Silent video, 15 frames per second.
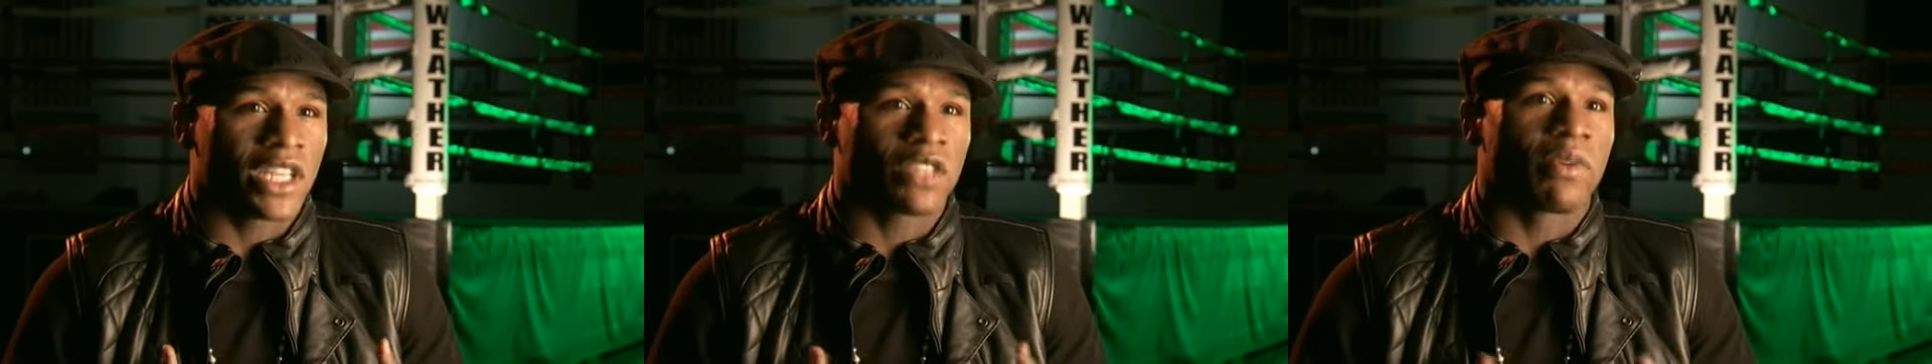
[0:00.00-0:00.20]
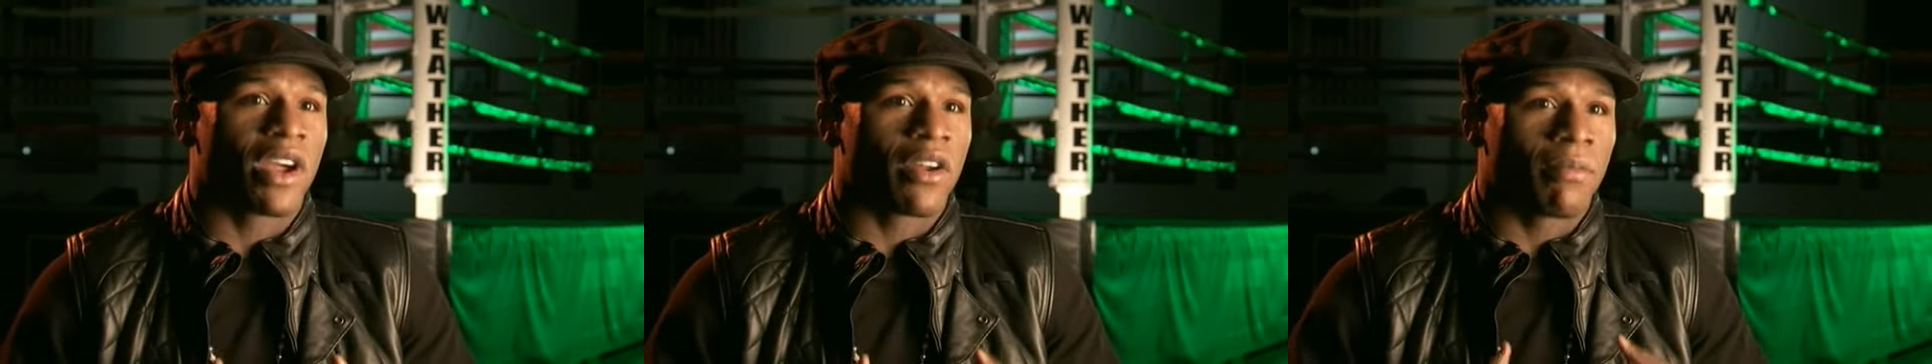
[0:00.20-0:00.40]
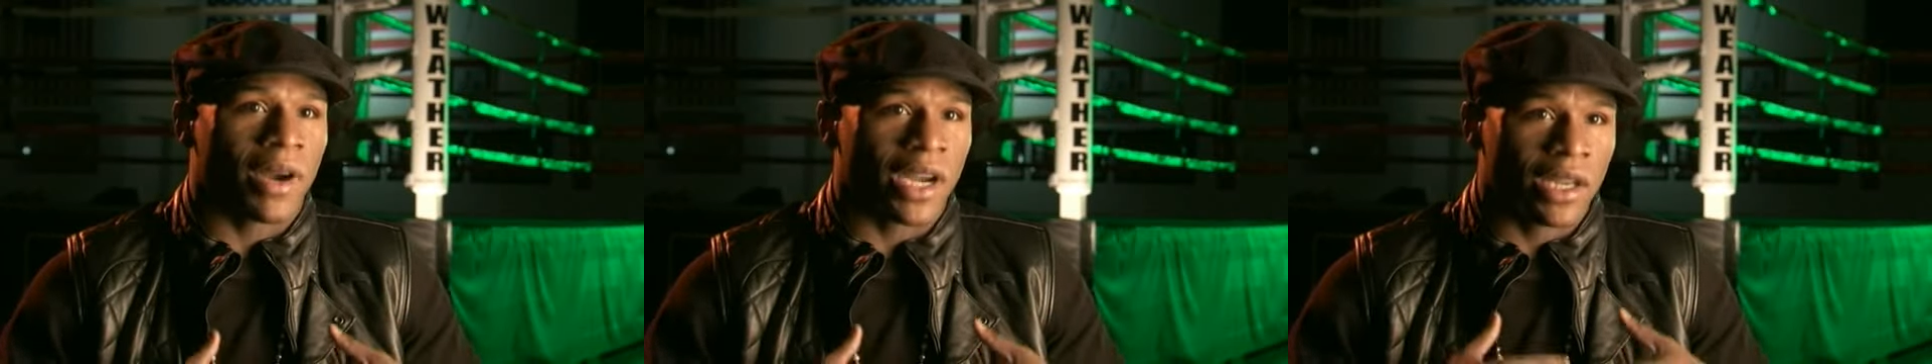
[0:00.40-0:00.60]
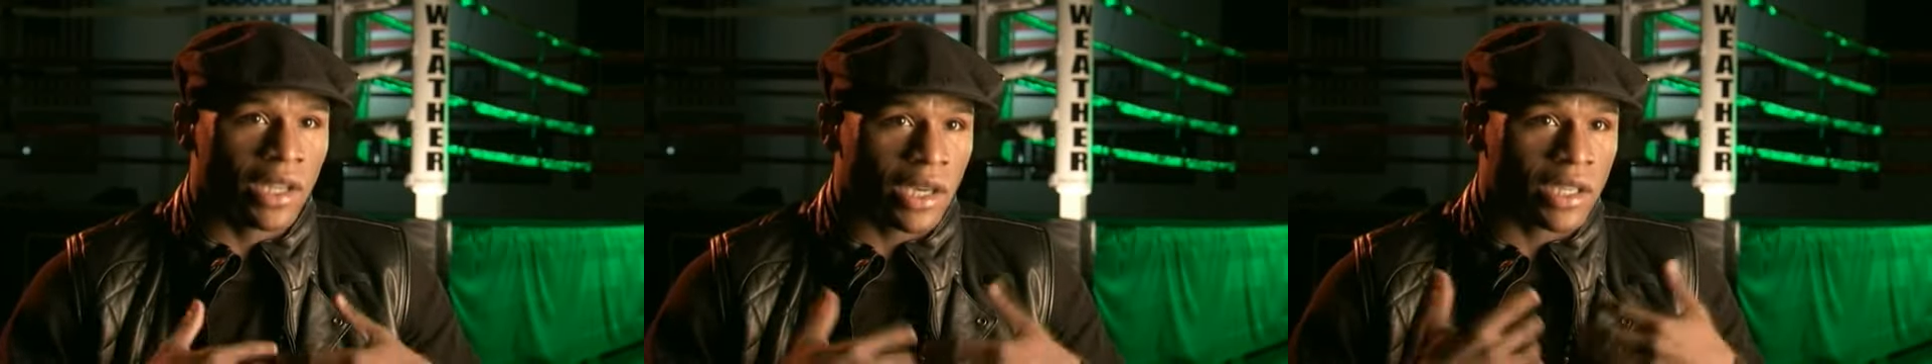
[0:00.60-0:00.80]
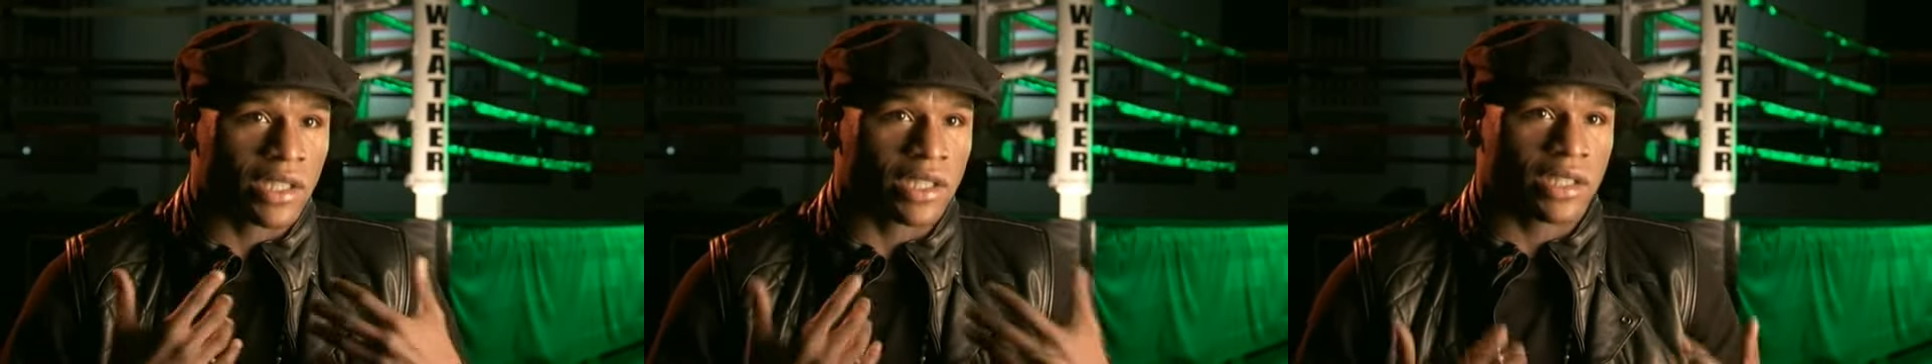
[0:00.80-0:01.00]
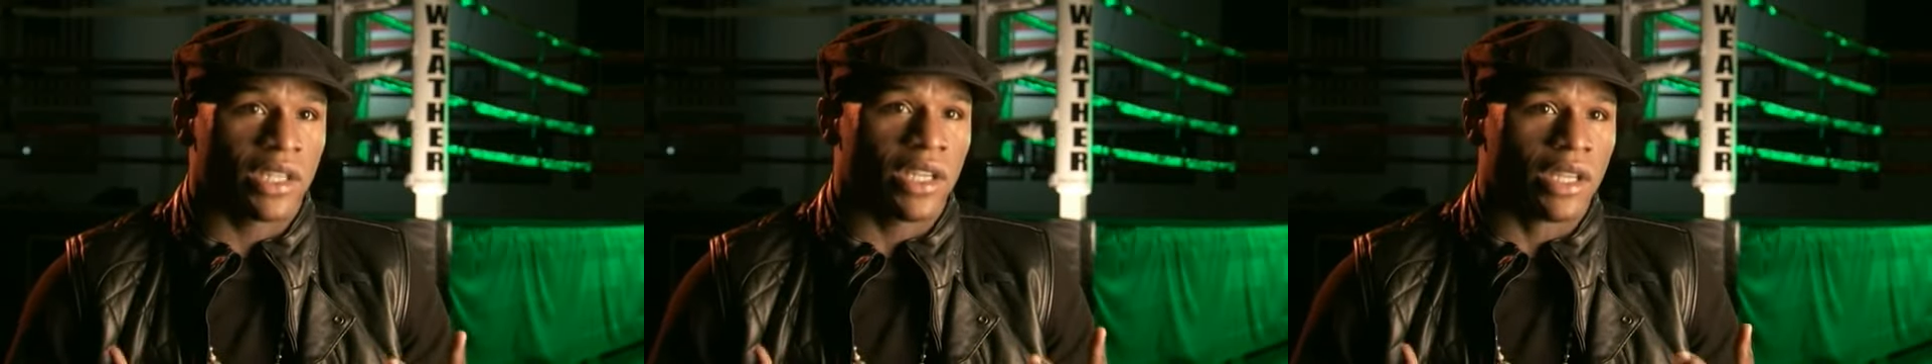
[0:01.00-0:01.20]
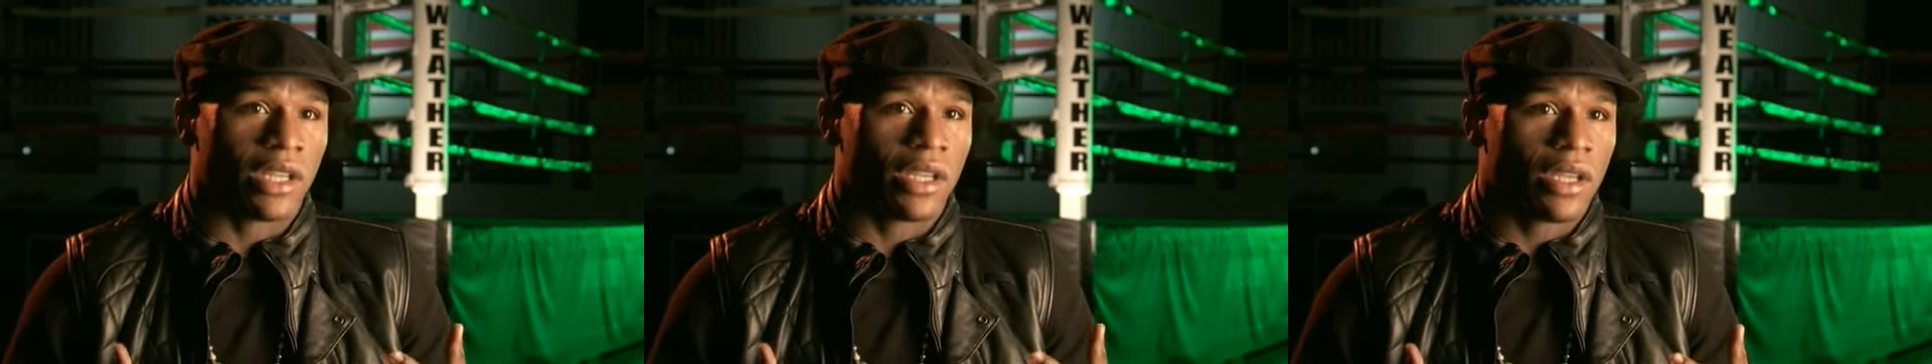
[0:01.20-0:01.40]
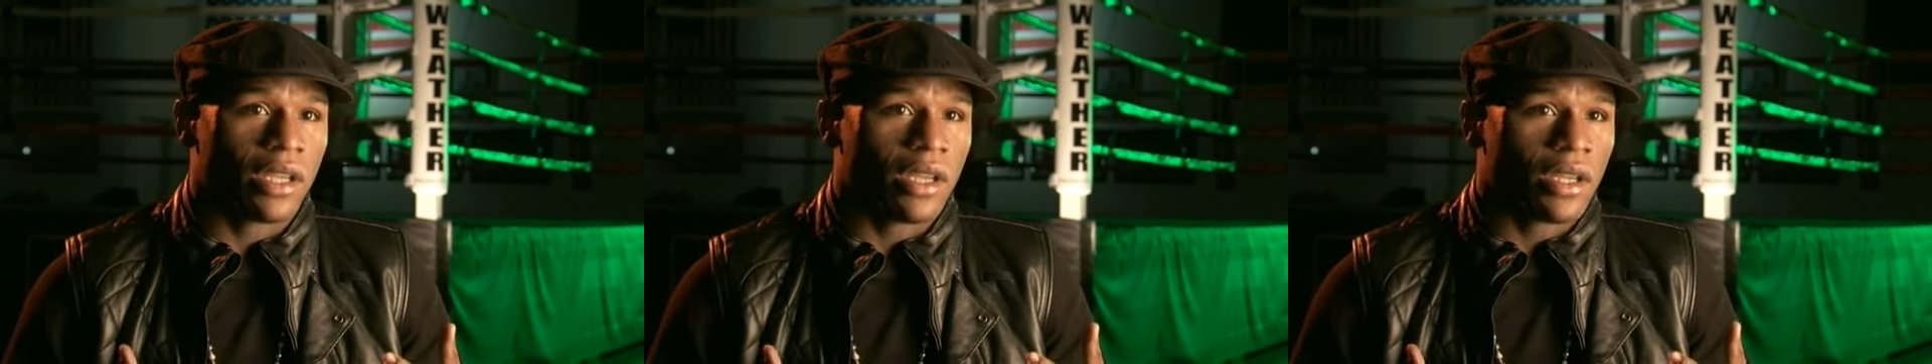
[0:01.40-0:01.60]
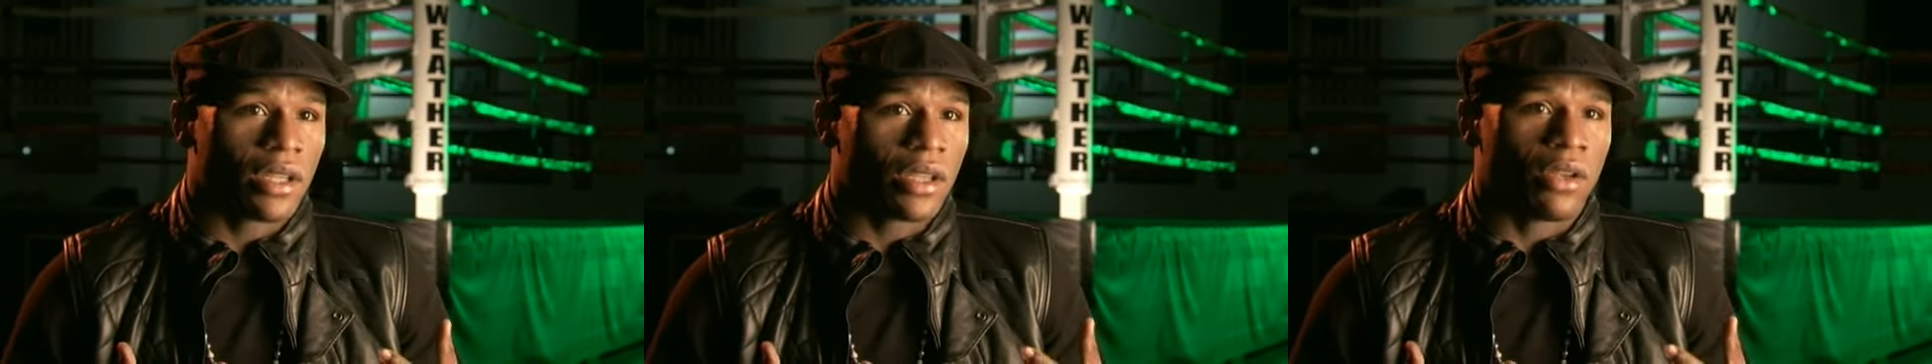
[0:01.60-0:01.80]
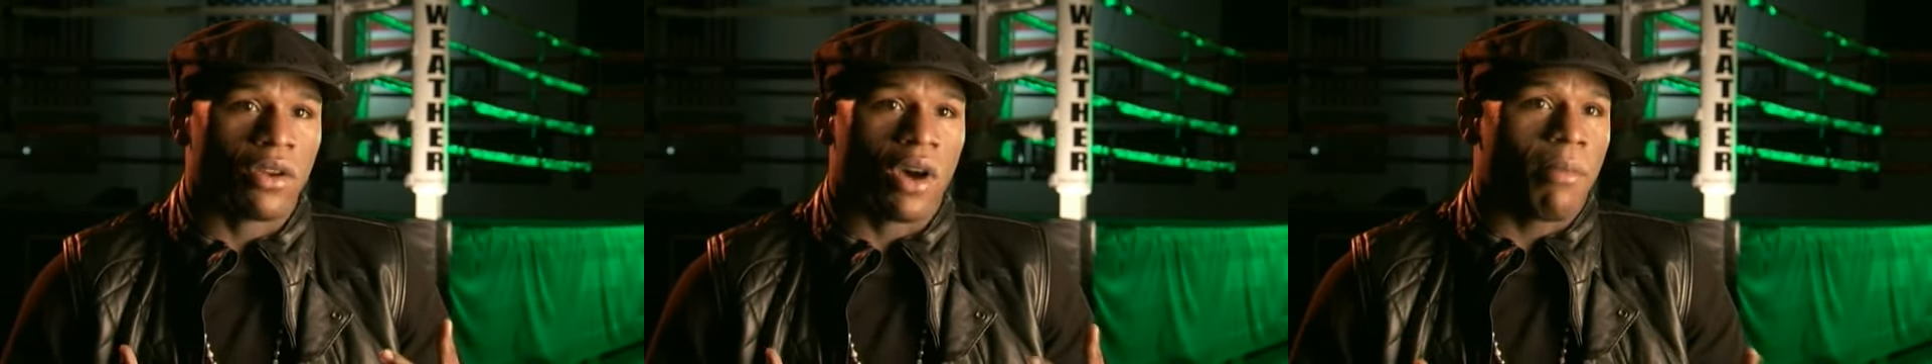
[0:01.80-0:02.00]
That's what everybody's looking to see.
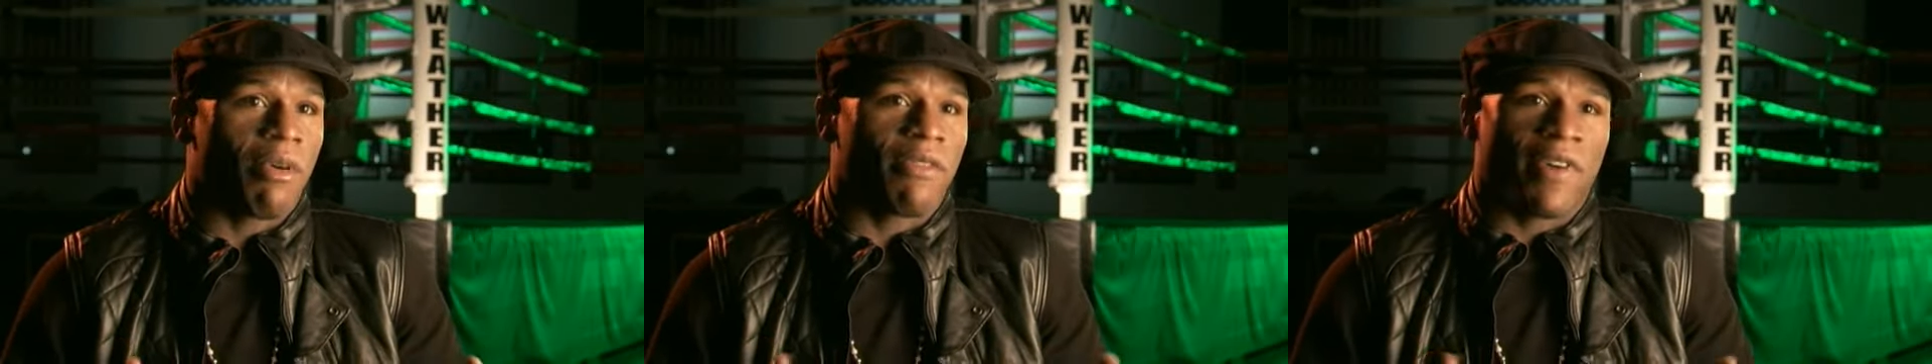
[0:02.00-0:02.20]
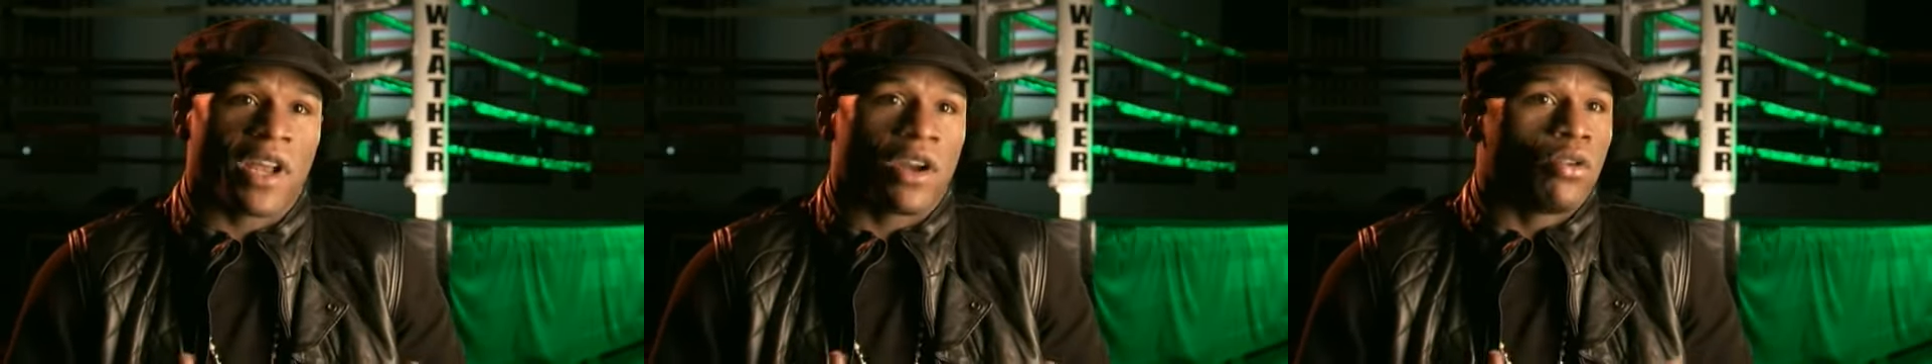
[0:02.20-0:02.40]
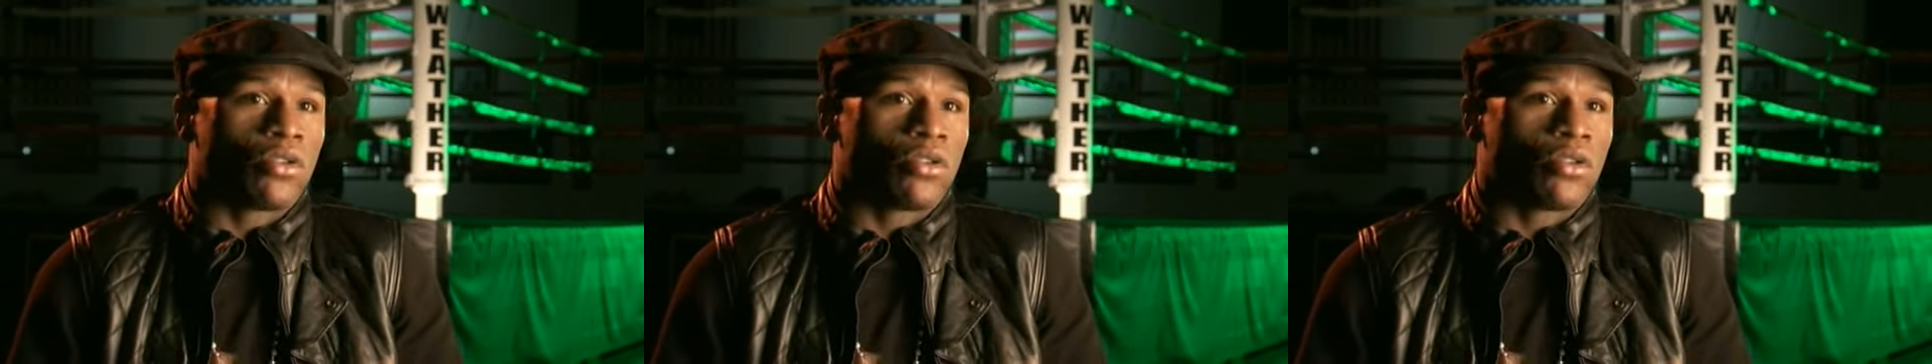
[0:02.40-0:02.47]
You know, I'm a fighter